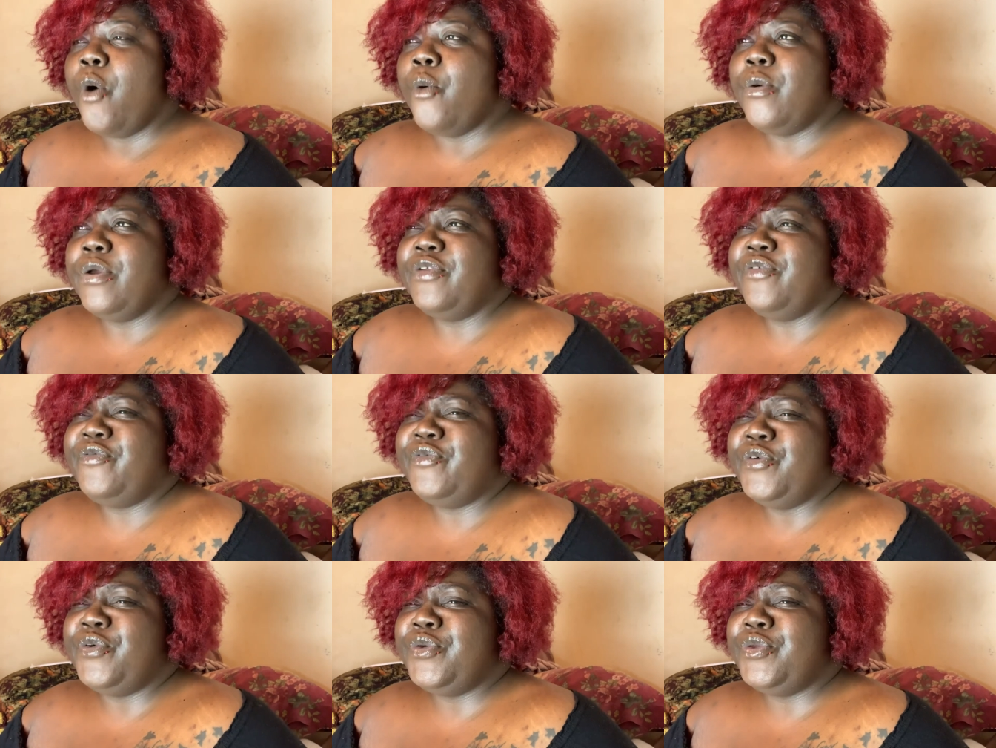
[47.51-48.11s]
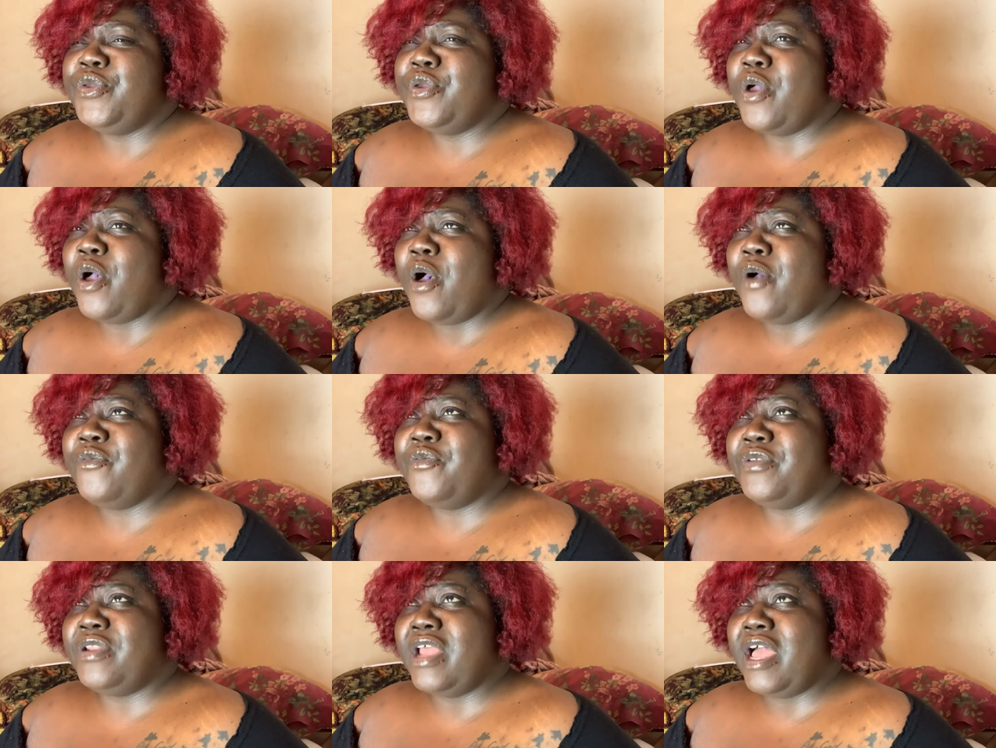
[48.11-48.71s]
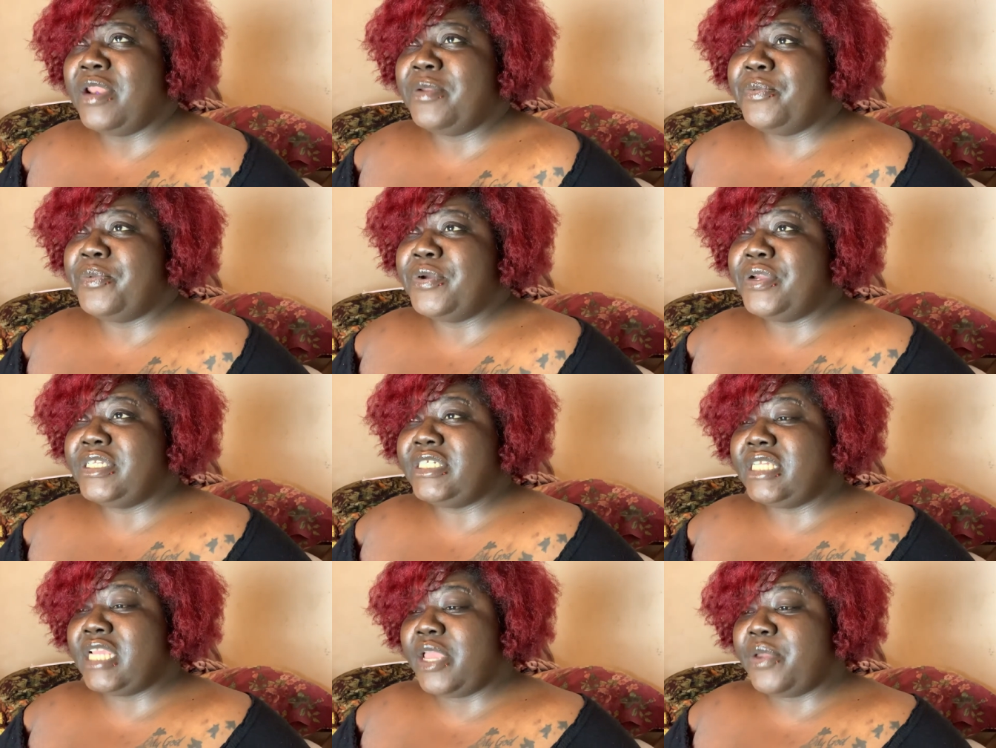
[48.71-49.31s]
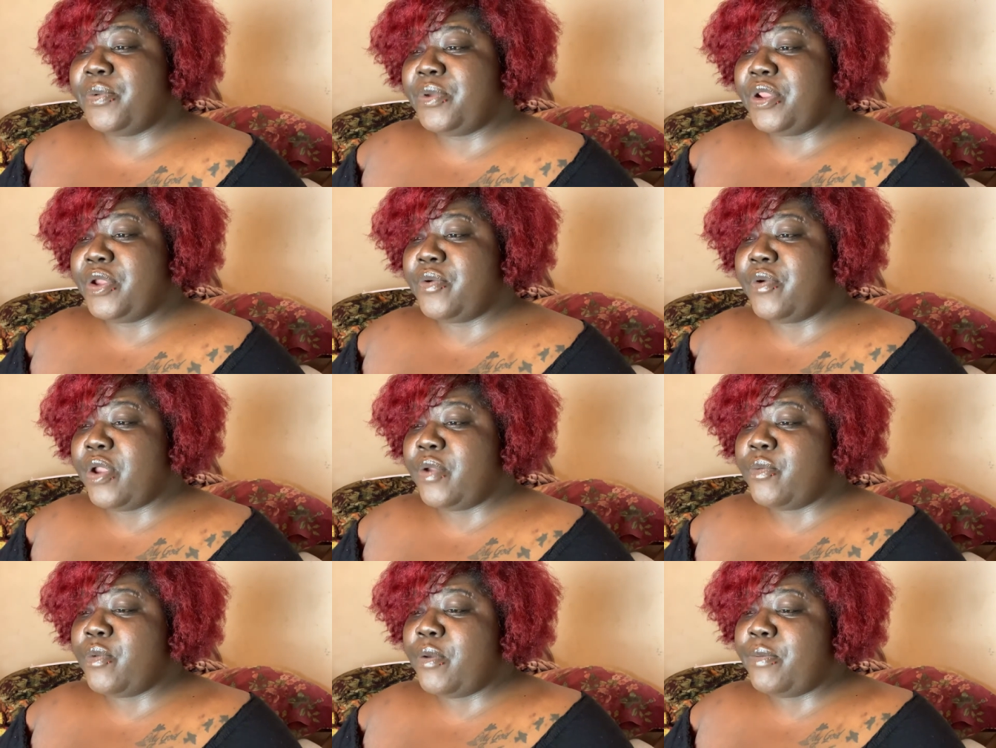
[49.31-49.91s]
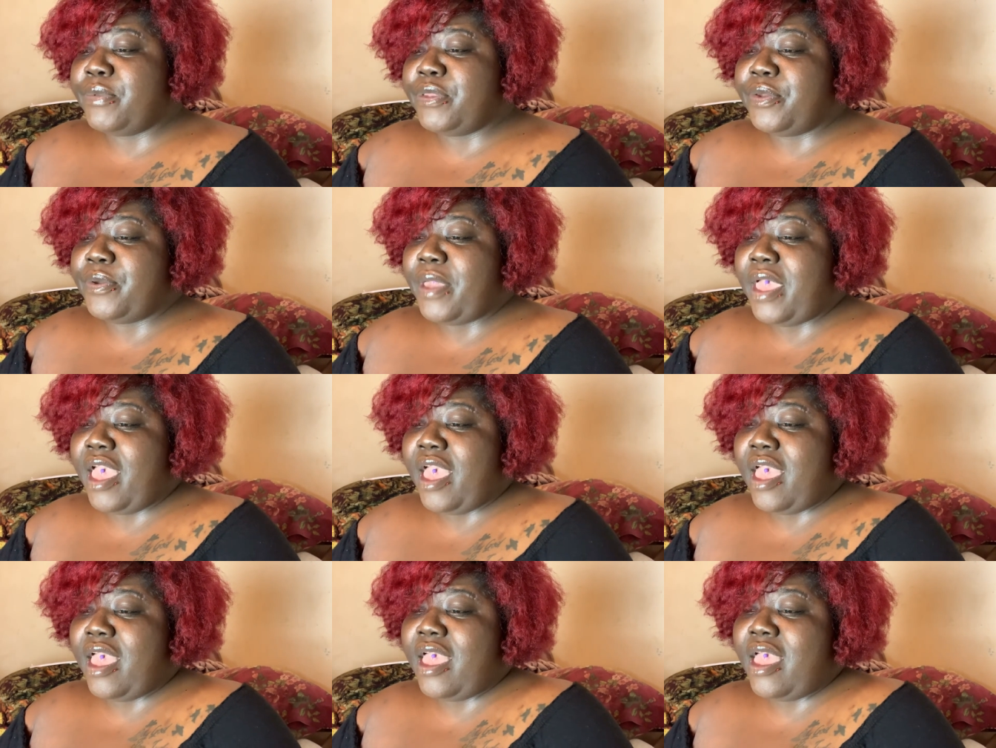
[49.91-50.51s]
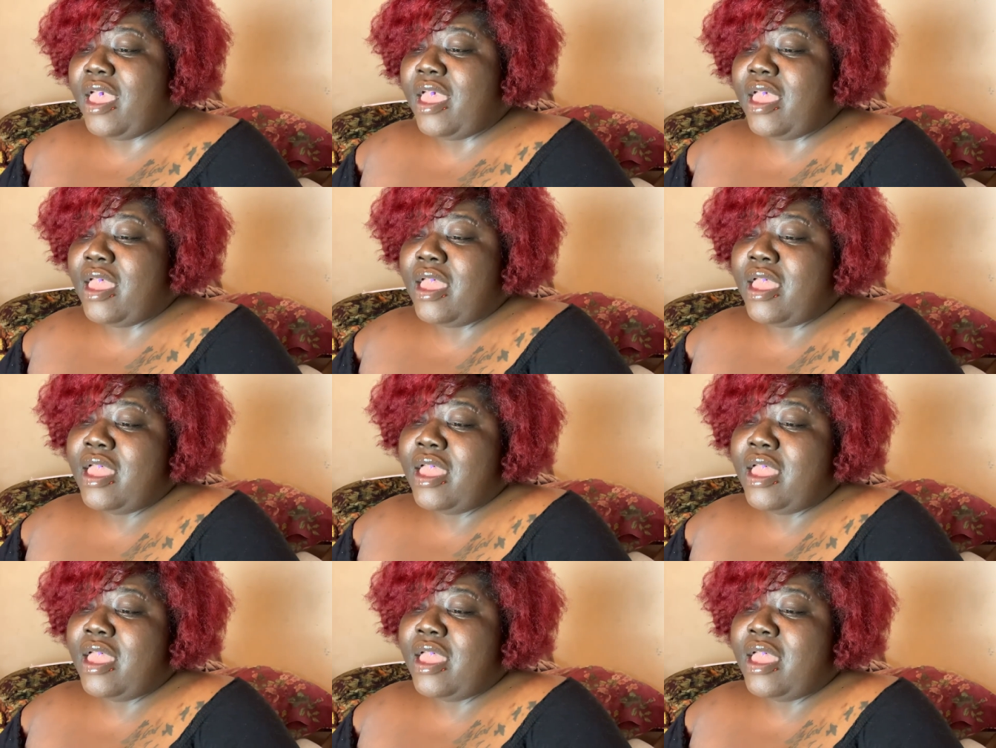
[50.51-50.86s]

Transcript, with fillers: What a fool you are for not appreciating what a great woman you had.